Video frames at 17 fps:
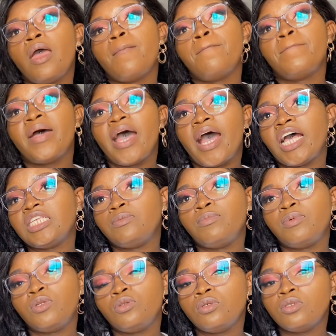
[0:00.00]
my
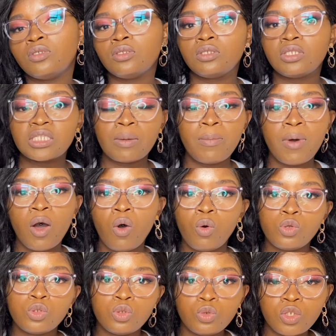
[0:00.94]
husband somehow
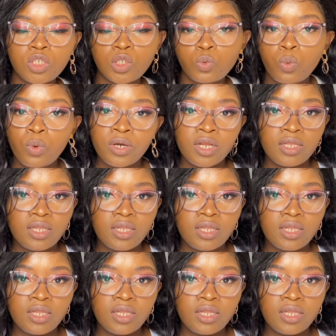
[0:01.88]
also just wanted